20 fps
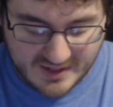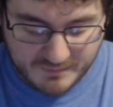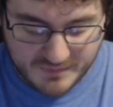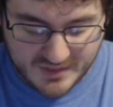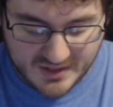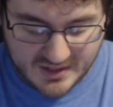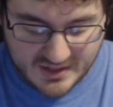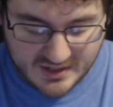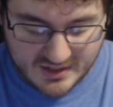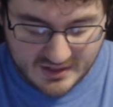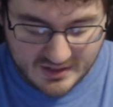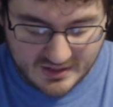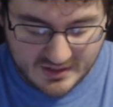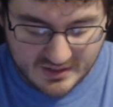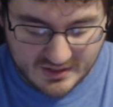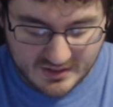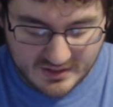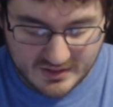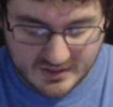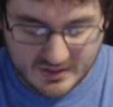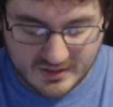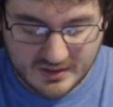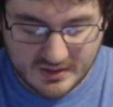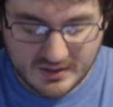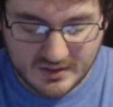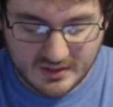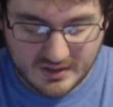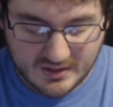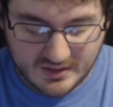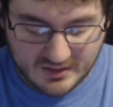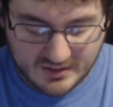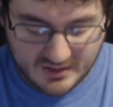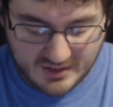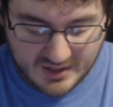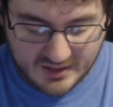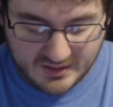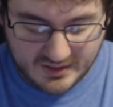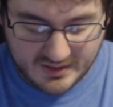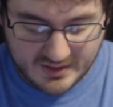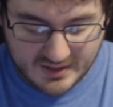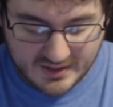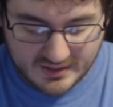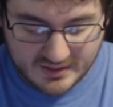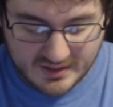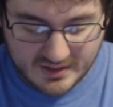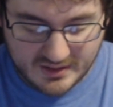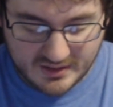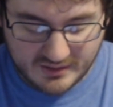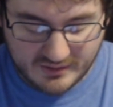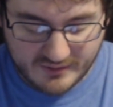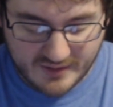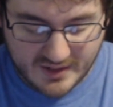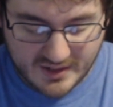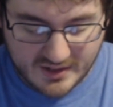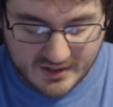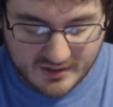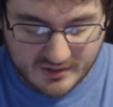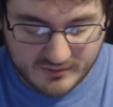be? $89.95.